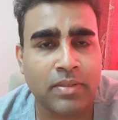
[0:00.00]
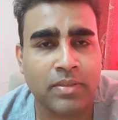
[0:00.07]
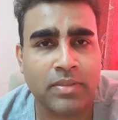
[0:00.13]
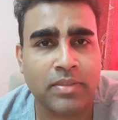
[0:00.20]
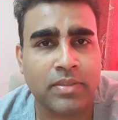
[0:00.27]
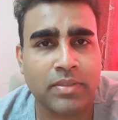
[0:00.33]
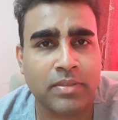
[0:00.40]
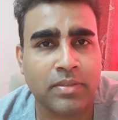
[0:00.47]

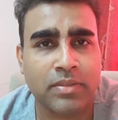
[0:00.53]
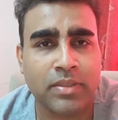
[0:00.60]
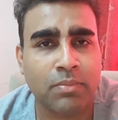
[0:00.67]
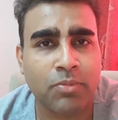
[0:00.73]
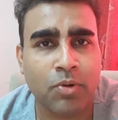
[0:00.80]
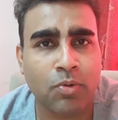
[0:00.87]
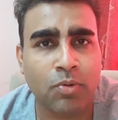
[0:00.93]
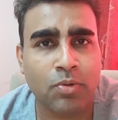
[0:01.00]
some
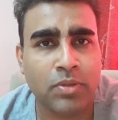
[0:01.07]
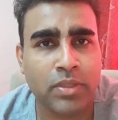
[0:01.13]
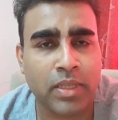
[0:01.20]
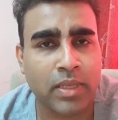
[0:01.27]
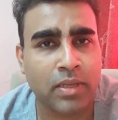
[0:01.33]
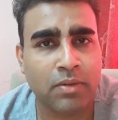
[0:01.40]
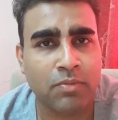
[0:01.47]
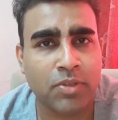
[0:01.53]
old
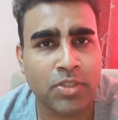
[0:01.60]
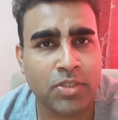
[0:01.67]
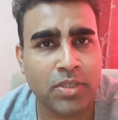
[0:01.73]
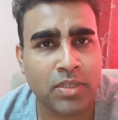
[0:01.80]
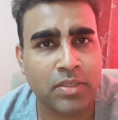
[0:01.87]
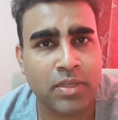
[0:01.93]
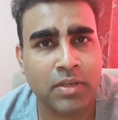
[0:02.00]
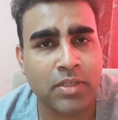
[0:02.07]
thing which
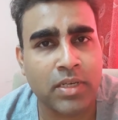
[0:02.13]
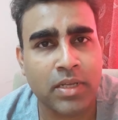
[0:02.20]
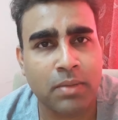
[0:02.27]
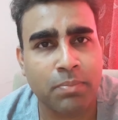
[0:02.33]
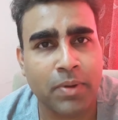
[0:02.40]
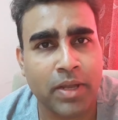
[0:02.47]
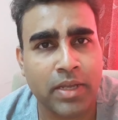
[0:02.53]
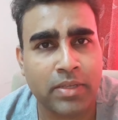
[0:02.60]
doesn't actually
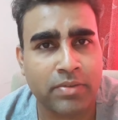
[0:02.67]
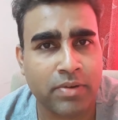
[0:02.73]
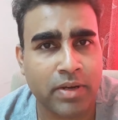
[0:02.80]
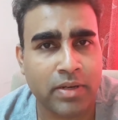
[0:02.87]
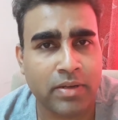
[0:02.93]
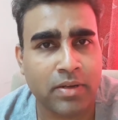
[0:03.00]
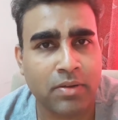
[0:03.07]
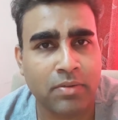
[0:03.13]
apply
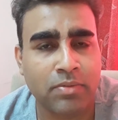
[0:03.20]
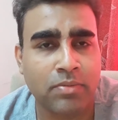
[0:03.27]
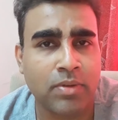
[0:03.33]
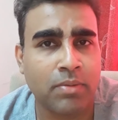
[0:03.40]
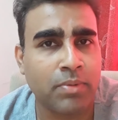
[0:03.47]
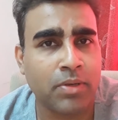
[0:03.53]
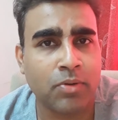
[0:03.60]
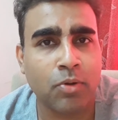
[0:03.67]
right now.
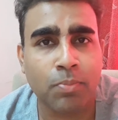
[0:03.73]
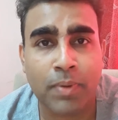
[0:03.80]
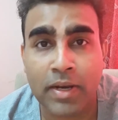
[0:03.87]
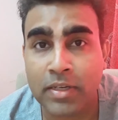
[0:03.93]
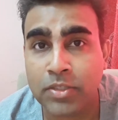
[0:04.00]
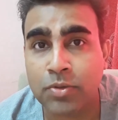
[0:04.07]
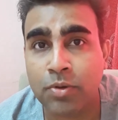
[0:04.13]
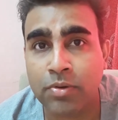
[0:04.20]
I mean, no
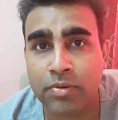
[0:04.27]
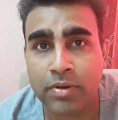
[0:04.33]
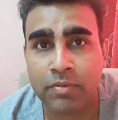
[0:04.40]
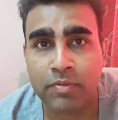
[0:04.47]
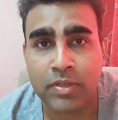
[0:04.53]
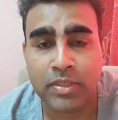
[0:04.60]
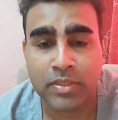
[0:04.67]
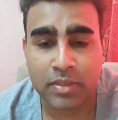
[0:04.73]
planets go in
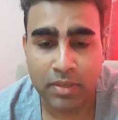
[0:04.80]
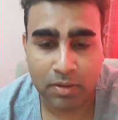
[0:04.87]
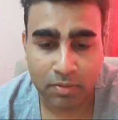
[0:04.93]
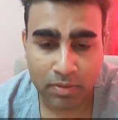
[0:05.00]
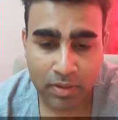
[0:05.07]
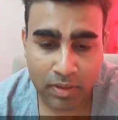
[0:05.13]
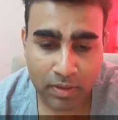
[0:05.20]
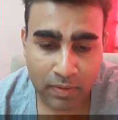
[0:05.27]
reverse.
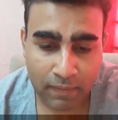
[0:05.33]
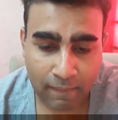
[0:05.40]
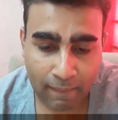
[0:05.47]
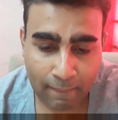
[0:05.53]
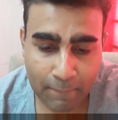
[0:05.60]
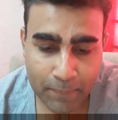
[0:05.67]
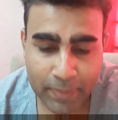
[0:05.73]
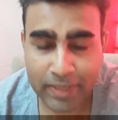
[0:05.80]
Now,
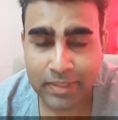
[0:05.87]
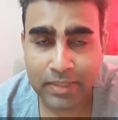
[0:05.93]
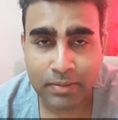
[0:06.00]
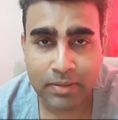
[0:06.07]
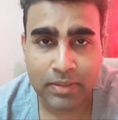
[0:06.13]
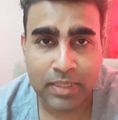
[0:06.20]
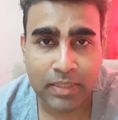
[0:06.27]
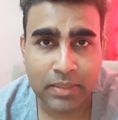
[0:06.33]

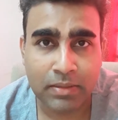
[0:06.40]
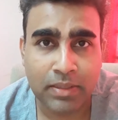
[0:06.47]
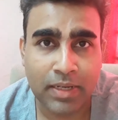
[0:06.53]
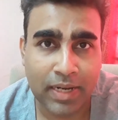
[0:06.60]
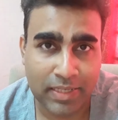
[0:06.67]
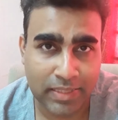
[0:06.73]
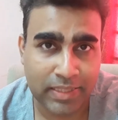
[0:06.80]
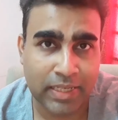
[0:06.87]
that's a
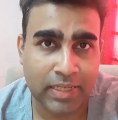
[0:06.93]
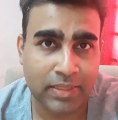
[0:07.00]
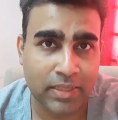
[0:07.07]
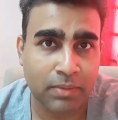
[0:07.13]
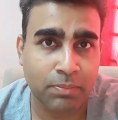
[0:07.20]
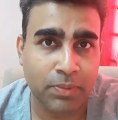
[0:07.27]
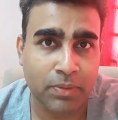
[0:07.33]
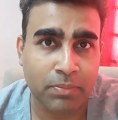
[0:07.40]
classic
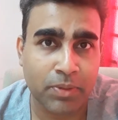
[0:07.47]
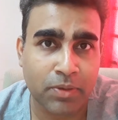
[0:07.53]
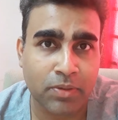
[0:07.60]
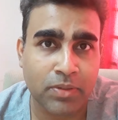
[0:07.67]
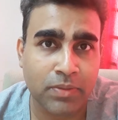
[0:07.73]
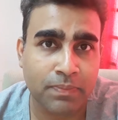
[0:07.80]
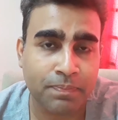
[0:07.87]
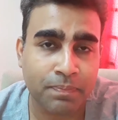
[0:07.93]
example,
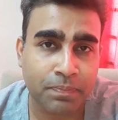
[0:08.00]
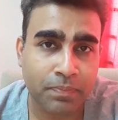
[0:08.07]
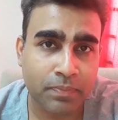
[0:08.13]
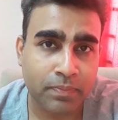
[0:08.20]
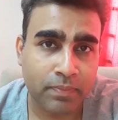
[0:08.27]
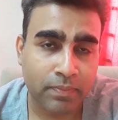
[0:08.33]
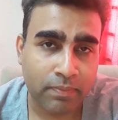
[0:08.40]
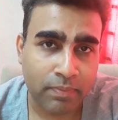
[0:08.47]
because
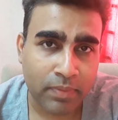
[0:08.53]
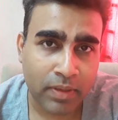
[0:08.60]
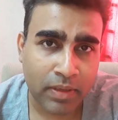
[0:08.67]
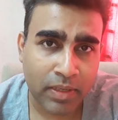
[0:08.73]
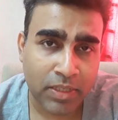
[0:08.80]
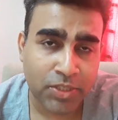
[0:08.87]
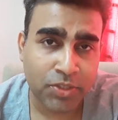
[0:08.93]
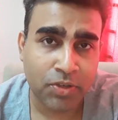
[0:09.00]

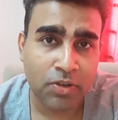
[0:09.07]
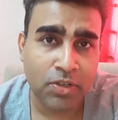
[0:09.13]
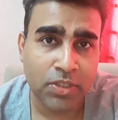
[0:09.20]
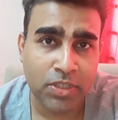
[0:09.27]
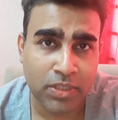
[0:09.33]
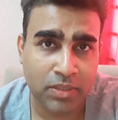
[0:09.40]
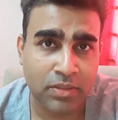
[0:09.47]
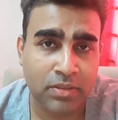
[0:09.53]

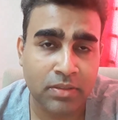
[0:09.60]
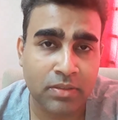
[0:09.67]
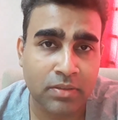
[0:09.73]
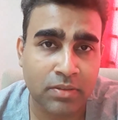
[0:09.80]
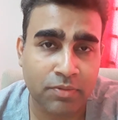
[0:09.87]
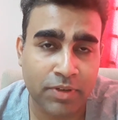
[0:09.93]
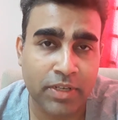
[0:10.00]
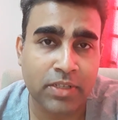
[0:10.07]
astrology,
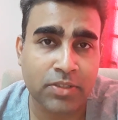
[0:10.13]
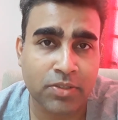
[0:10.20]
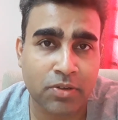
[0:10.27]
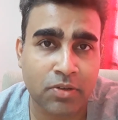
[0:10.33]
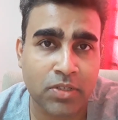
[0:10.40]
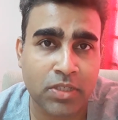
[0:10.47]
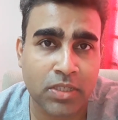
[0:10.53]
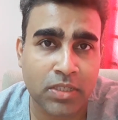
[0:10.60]
or Vedic
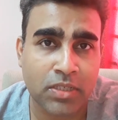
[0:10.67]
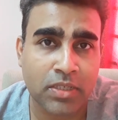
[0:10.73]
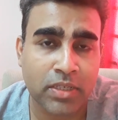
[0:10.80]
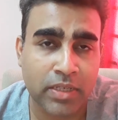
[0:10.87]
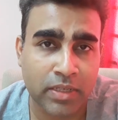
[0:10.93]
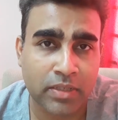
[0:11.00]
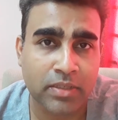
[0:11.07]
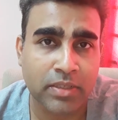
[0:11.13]
astrology
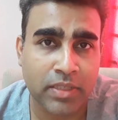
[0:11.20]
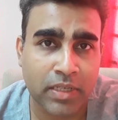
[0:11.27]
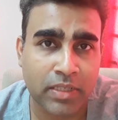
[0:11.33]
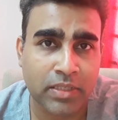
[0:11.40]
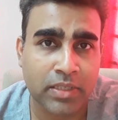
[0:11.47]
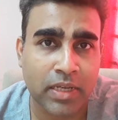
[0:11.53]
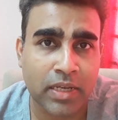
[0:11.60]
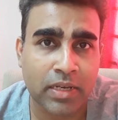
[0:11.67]
here
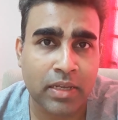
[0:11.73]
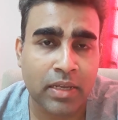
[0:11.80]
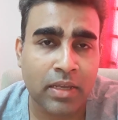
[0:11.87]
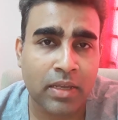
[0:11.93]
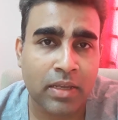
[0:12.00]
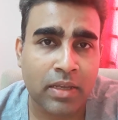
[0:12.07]
says that